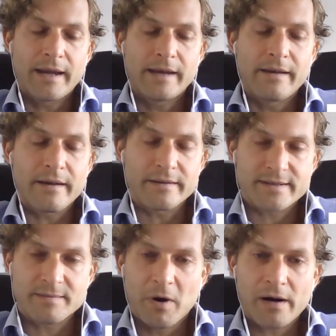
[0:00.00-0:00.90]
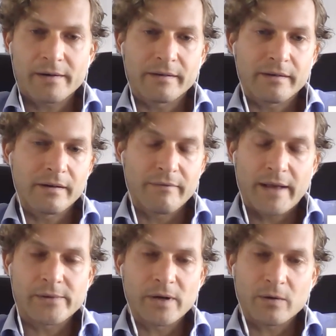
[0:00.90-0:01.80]
in a smart and in a
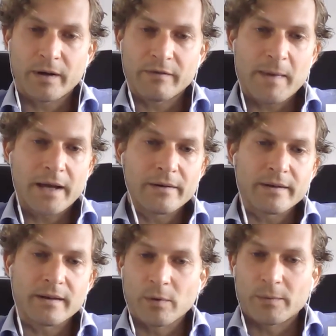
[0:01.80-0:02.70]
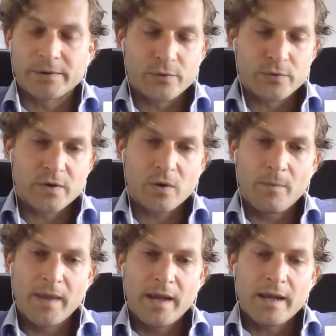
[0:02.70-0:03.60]
value accretive manner, then we will do
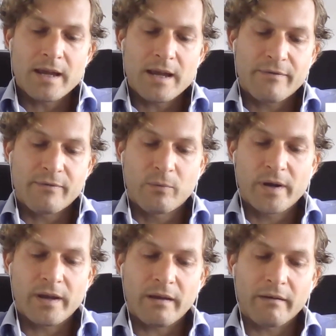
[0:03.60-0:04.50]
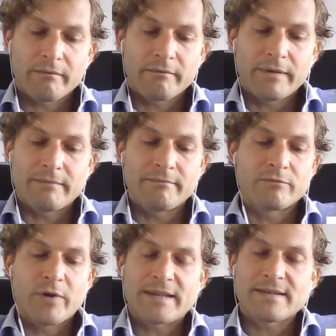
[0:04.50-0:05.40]
so. If we
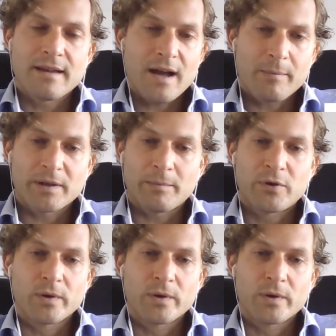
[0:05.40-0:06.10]
raising capital